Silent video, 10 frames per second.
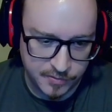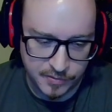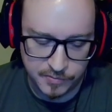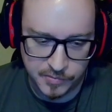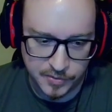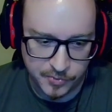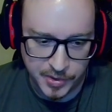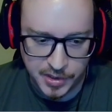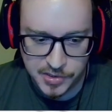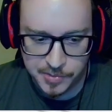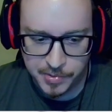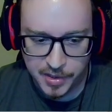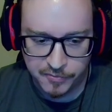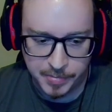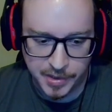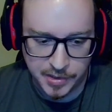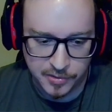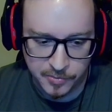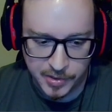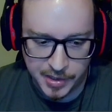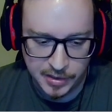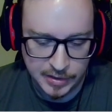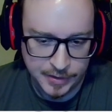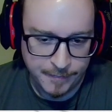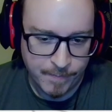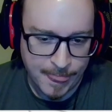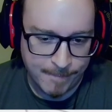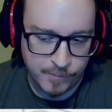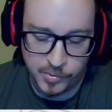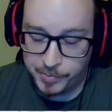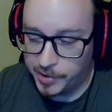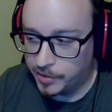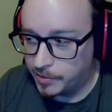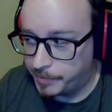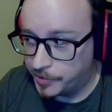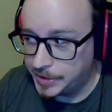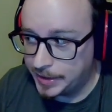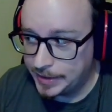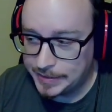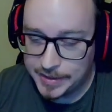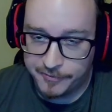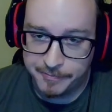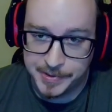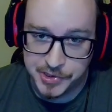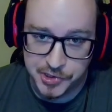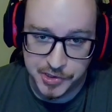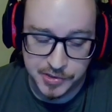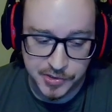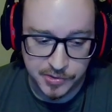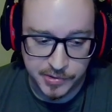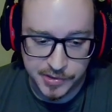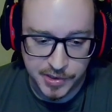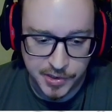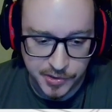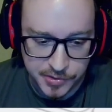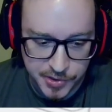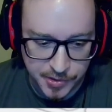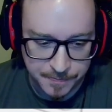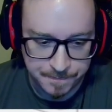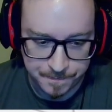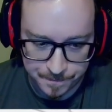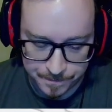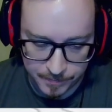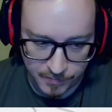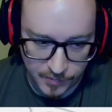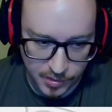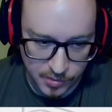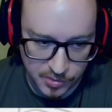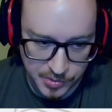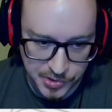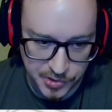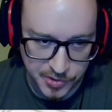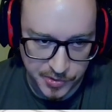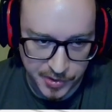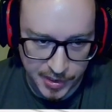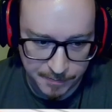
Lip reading: if we needed to bluff, but either way, we're putting our opponent in a tough position to continue. So always good to do that.